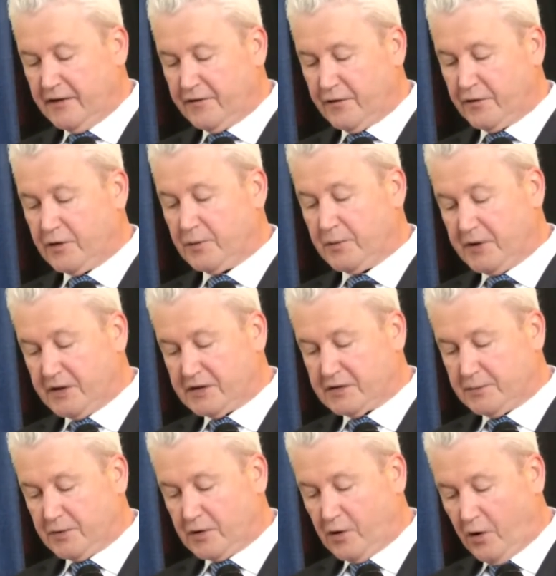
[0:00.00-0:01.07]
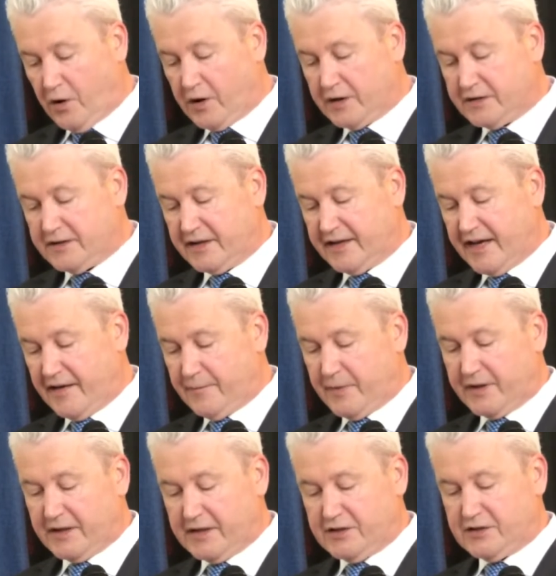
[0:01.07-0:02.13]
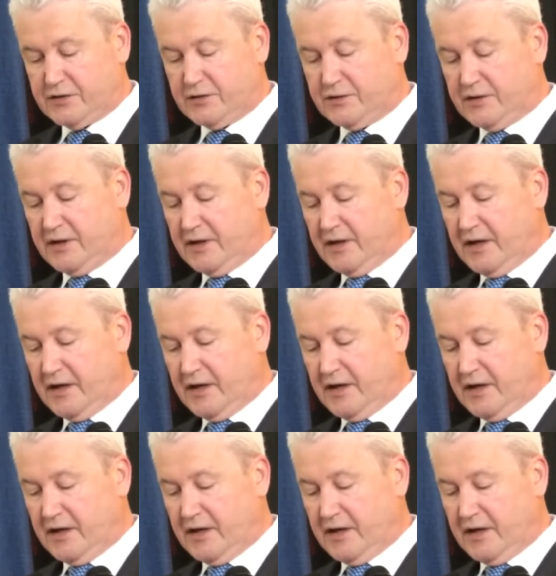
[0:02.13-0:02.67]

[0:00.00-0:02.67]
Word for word: for their municipal cards and have been issued